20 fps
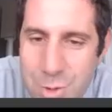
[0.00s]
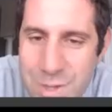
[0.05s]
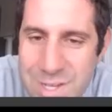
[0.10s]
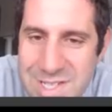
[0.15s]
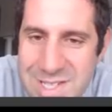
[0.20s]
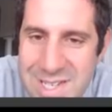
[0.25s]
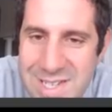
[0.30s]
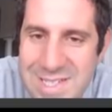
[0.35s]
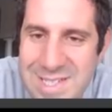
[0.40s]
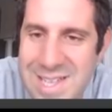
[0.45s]

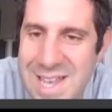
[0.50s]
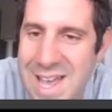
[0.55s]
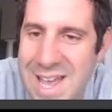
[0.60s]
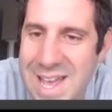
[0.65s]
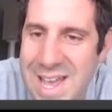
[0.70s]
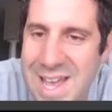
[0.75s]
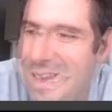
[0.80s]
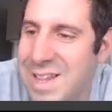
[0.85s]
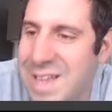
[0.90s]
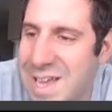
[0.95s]
360
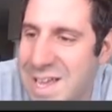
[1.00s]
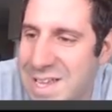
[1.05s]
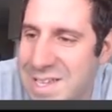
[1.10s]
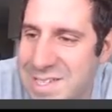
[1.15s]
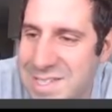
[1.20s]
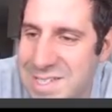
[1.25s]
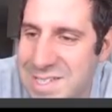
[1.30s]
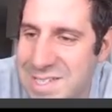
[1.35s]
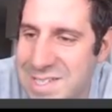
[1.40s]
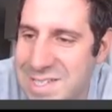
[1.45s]
on the
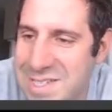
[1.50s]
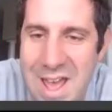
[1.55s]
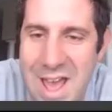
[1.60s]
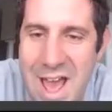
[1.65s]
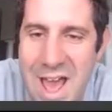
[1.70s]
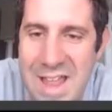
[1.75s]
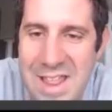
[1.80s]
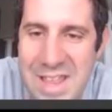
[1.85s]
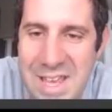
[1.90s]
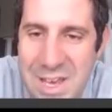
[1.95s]
list.
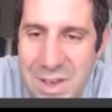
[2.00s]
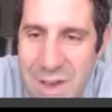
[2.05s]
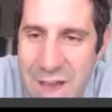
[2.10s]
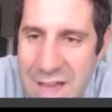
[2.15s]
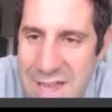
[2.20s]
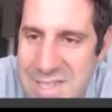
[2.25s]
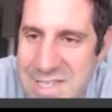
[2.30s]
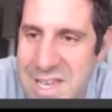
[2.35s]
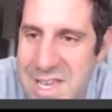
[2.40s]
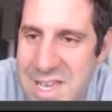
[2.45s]
I think you
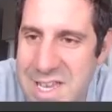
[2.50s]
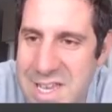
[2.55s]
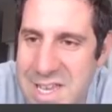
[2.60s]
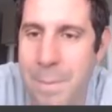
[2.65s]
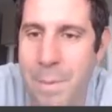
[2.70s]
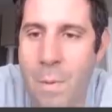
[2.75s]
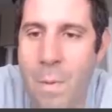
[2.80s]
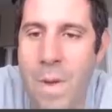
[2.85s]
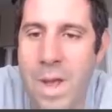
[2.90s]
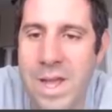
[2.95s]
guys get the
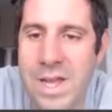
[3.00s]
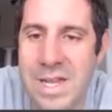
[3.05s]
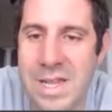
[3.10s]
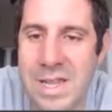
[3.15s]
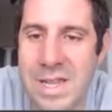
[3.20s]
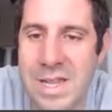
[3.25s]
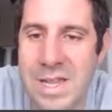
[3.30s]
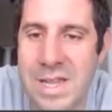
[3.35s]
point